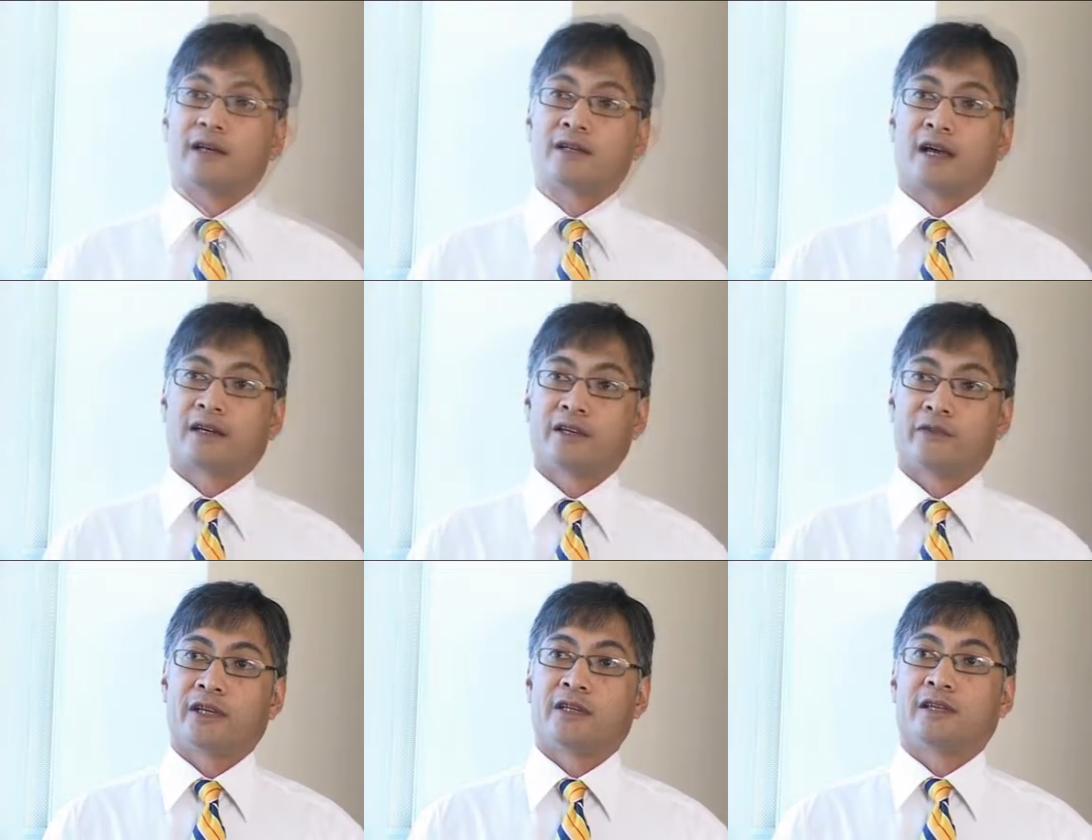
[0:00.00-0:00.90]
These
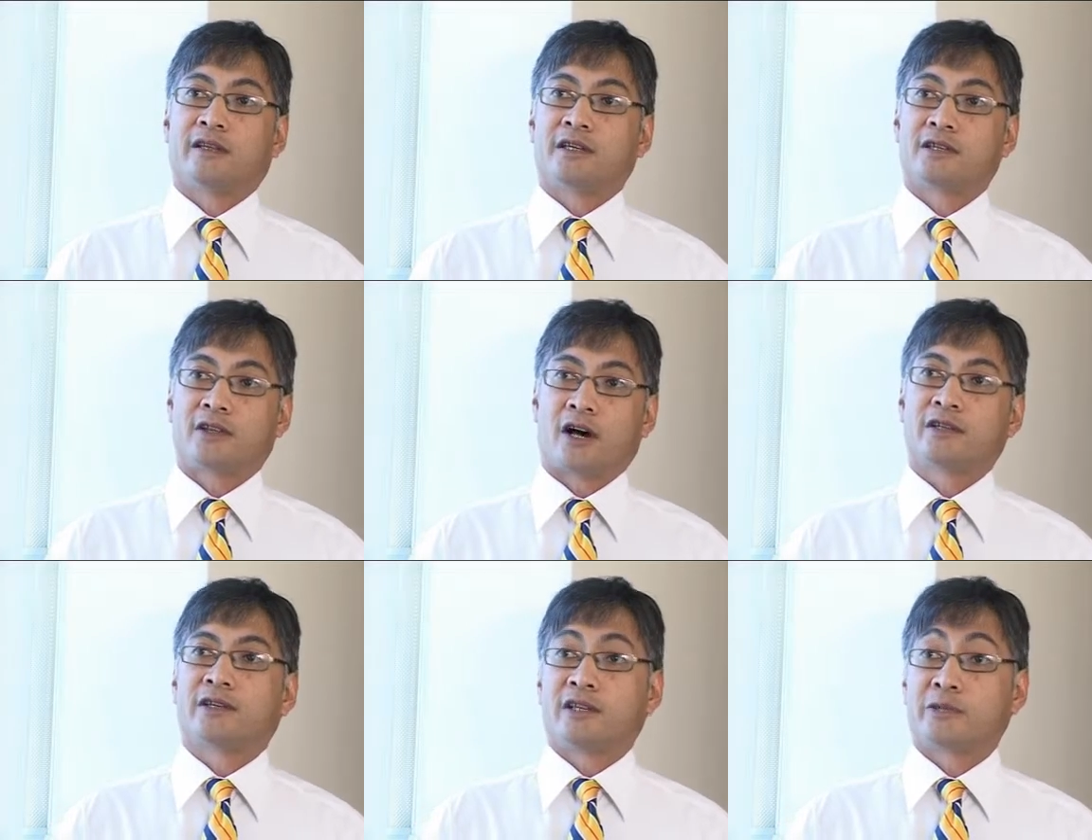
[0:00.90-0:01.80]
activities and these
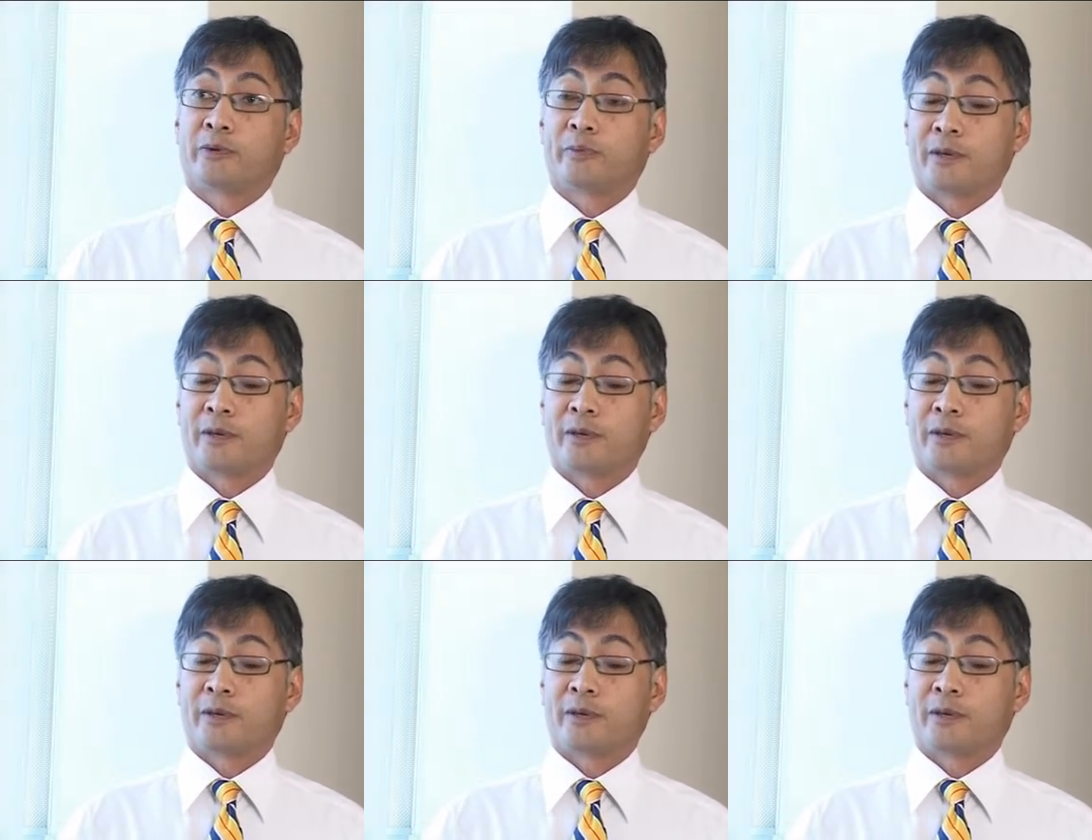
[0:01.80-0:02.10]
thoughts and these